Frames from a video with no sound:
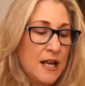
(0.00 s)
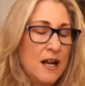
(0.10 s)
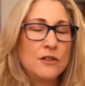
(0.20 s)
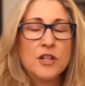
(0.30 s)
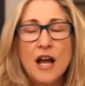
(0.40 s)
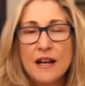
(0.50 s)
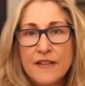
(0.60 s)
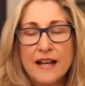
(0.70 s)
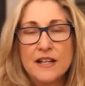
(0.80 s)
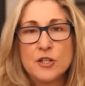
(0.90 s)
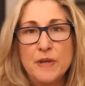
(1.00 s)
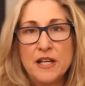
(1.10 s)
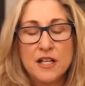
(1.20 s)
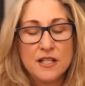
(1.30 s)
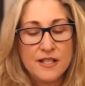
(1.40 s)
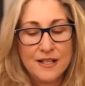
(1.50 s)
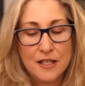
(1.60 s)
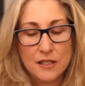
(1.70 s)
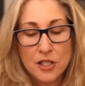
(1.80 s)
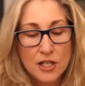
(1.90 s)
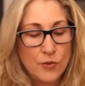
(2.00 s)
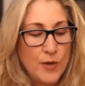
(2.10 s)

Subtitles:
A lot of that is because, look,